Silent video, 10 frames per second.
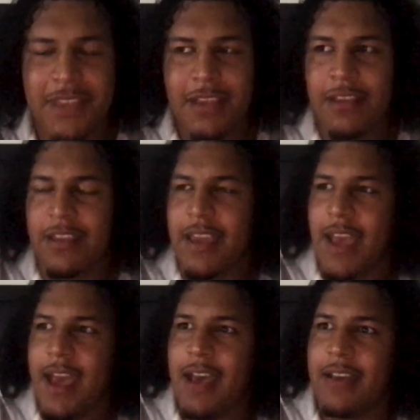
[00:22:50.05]

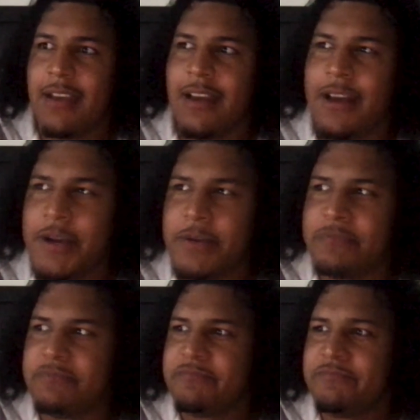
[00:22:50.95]
Yeah.
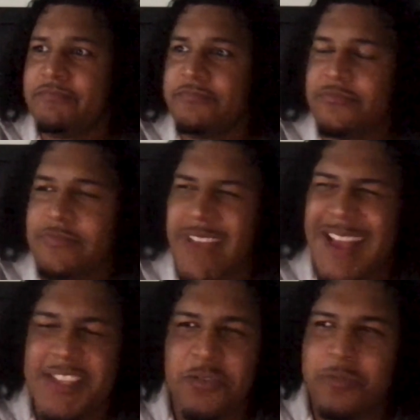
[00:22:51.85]
Um,
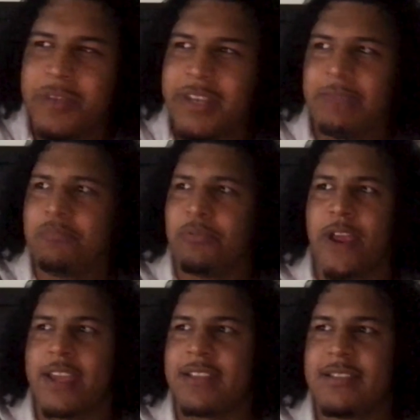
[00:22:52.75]
not too many
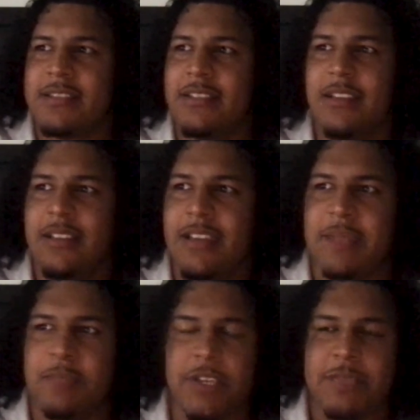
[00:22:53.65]
pranks
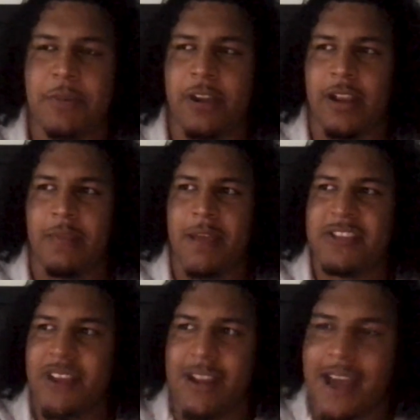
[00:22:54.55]
in Pittsburgh, and I'm not
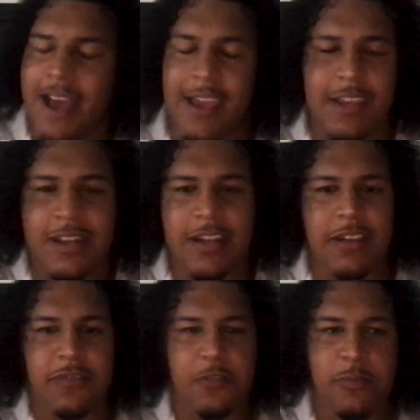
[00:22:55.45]
trying to hide any
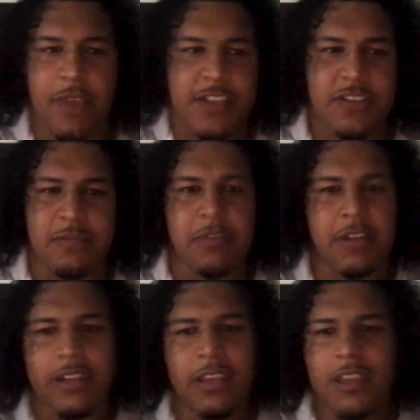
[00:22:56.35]
information, yeah.
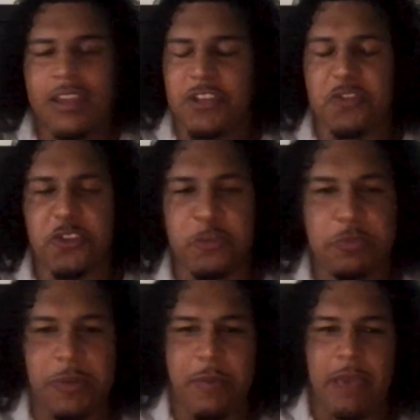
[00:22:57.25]
but you you
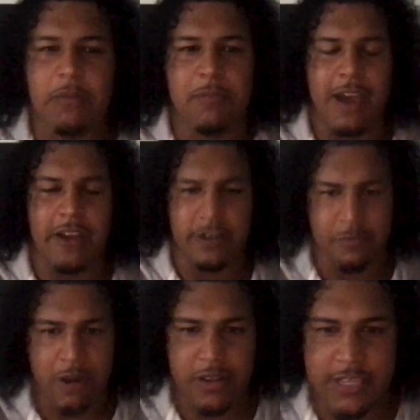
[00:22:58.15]
put baby powder in
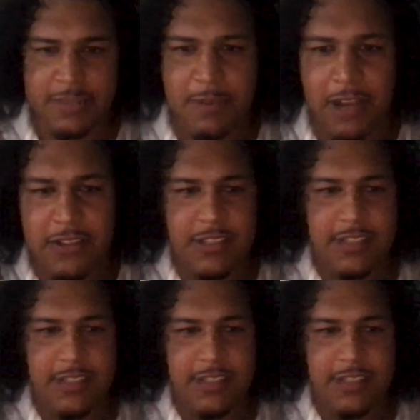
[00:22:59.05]
Maurkice
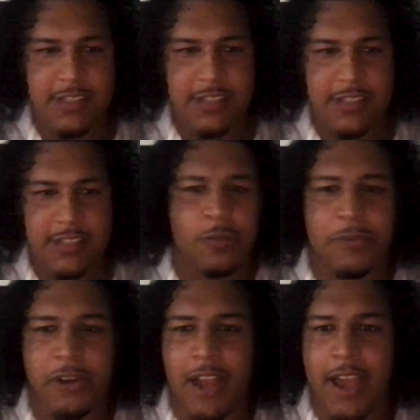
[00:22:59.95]
Pouncey's. Oh, it's gonna
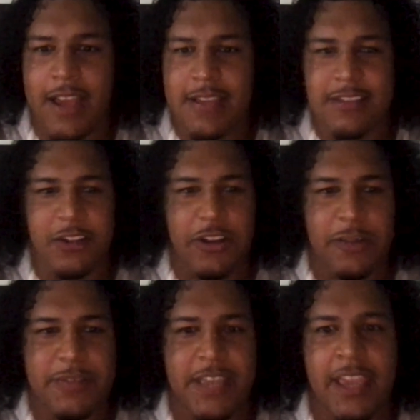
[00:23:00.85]
be your ass.
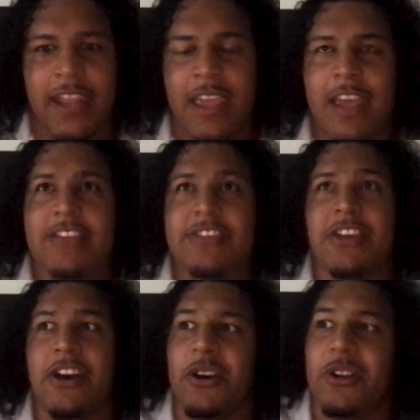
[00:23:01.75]
It's gonna be your ass.
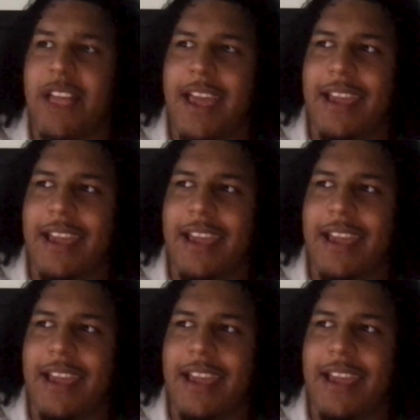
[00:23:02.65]
So like,